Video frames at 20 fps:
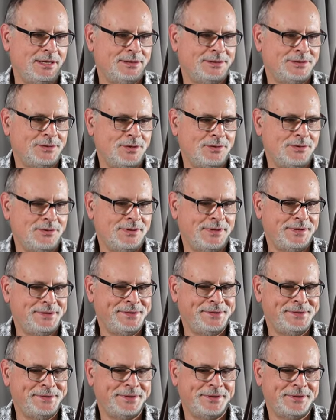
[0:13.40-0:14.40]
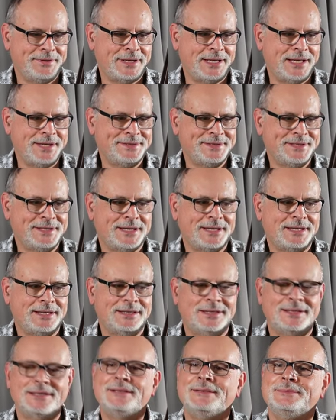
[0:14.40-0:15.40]
So the
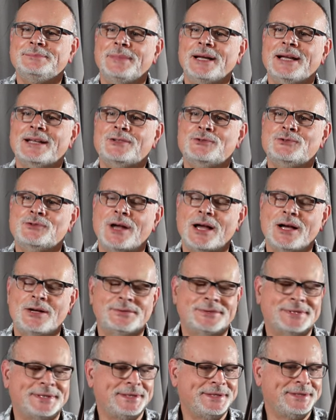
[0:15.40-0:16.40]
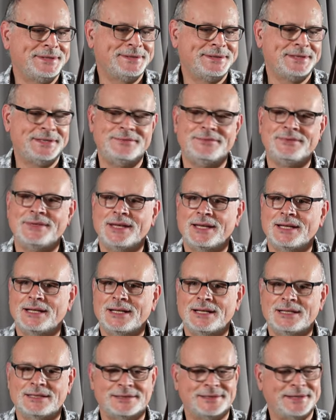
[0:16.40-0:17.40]
classical background is in
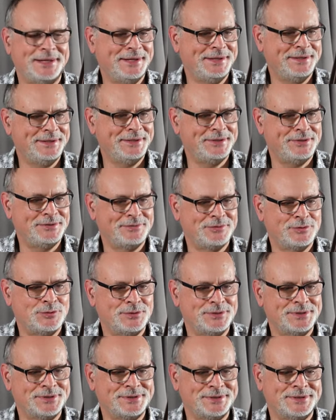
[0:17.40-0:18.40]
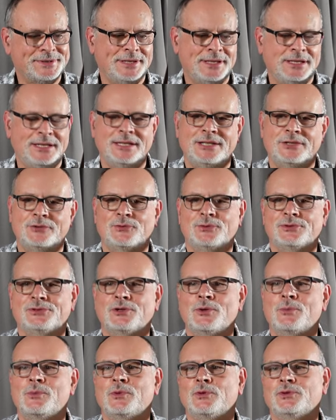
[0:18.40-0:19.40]
Vienna and of course it was
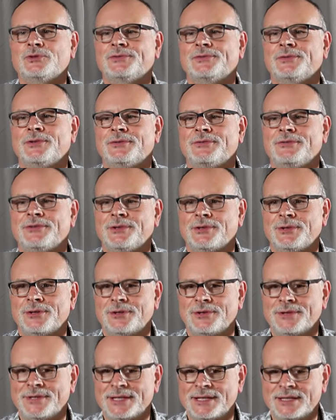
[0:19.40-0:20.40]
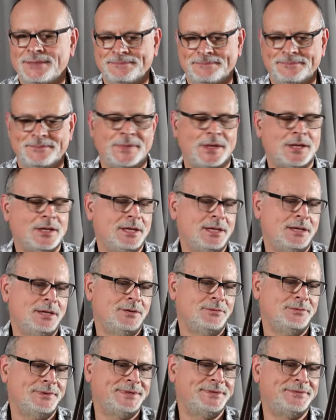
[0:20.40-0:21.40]
composed for violone
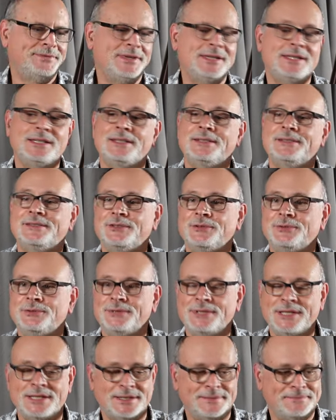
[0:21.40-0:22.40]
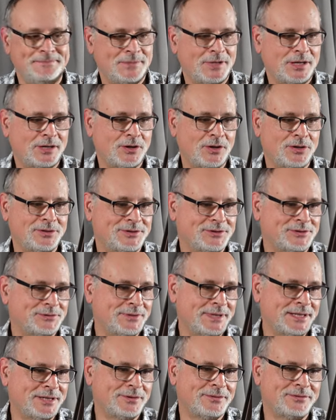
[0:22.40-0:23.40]
with Viennese tuning, gut
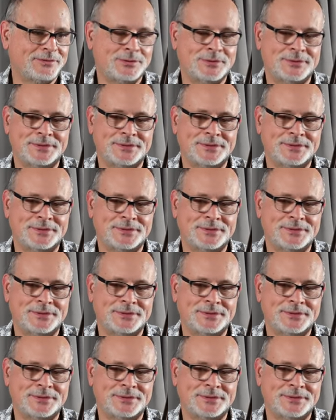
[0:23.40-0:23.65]
string of